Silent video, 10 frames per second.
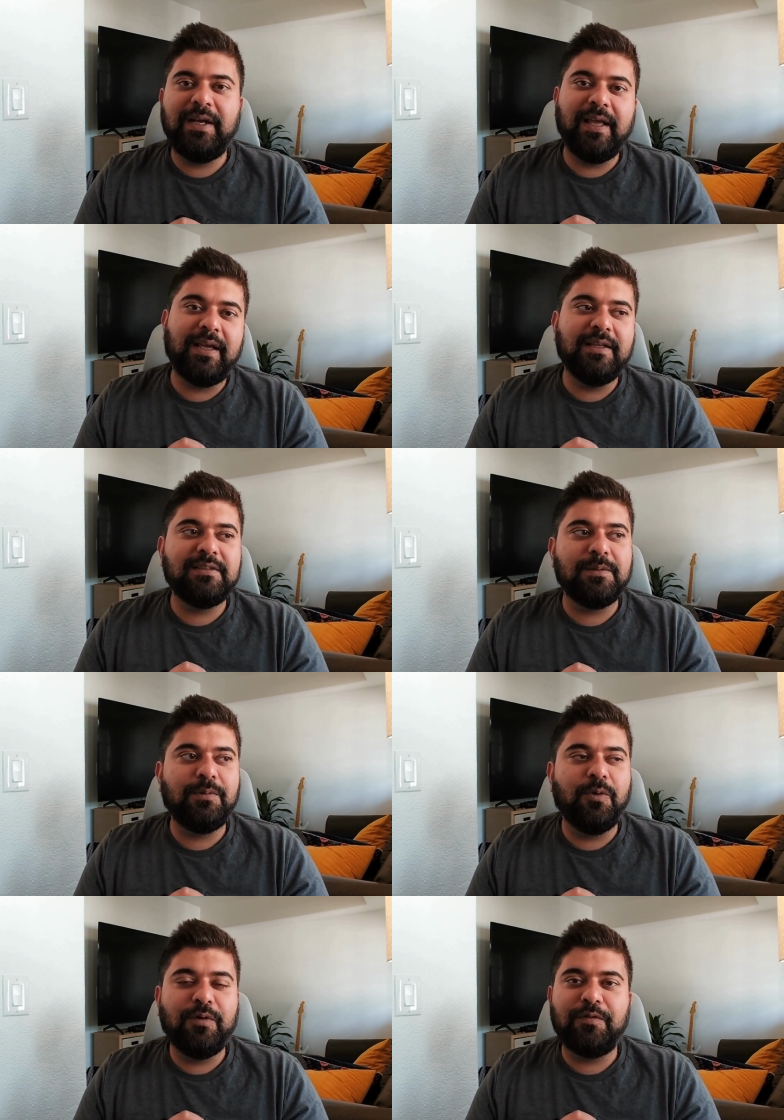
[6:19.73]
taking
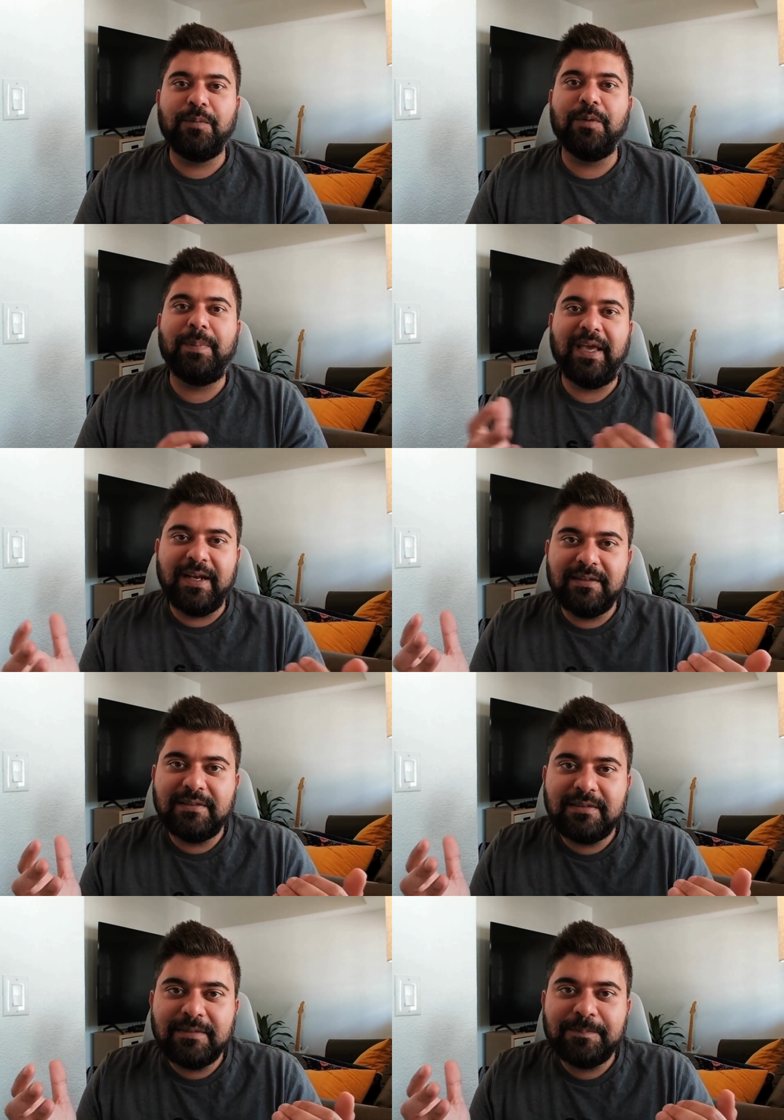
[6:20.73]
some loan from your
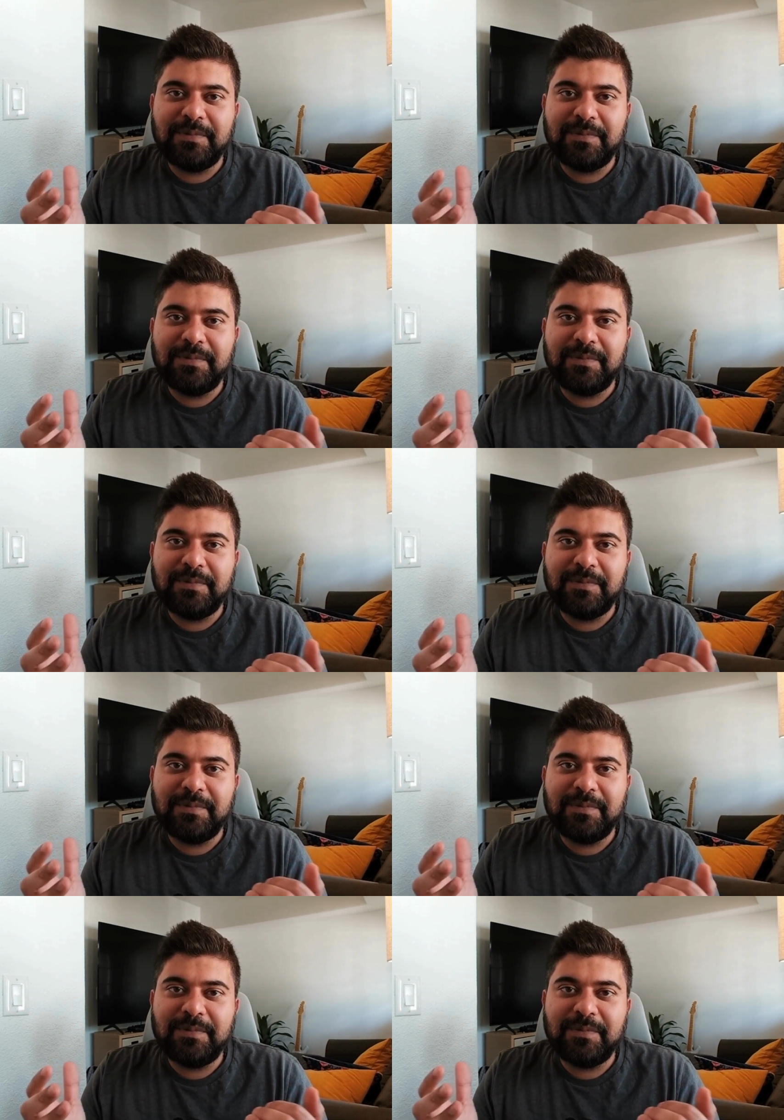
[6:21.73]
parents,